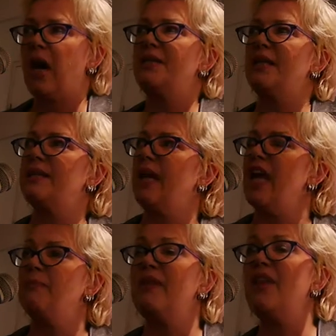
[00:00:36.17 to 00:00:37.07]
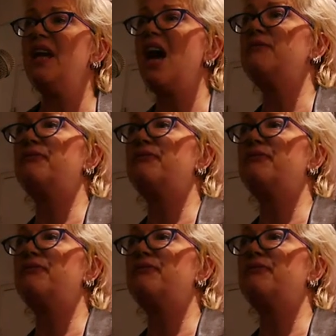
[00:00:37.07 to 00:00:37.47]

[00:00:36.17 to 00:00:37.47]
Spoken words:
might escape, and then I'd